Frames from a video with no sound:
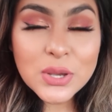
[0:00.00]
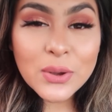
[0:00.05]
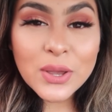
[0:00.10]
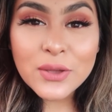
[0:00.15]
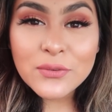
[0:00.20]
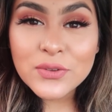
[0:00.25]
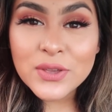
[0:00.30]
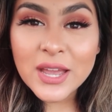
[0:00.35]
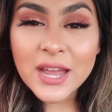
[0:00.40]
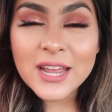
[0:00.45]
So
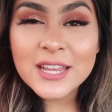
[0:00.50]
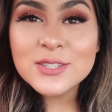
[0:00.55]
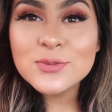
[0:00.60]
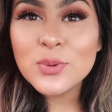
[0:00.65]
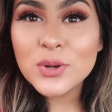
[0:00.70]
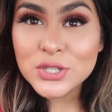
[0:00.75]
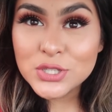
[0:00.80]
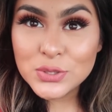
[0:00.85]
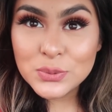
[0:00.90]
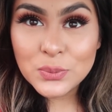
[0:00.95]
if you guys
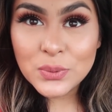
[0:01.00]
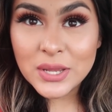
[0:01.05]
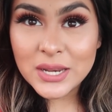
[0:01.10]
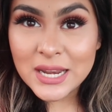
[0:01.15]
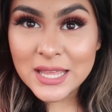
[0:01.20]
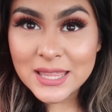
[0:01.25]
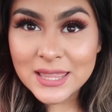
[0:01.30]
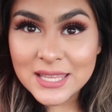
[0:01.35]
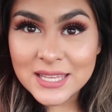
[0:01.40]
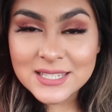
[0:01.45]
want to win
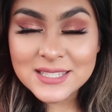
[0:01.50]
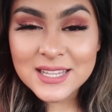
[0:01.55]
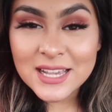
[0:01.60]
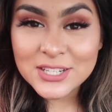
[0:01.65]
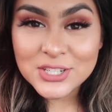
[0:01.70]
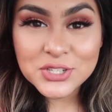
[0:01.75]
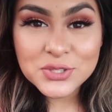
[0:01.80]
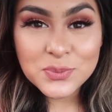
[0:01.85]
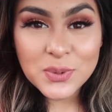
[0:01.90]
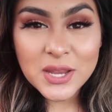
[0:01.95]
these
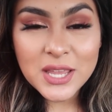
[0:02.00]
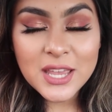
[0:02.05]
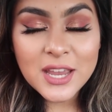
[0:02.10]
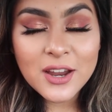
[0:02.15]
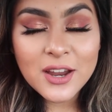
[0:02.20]
lashes right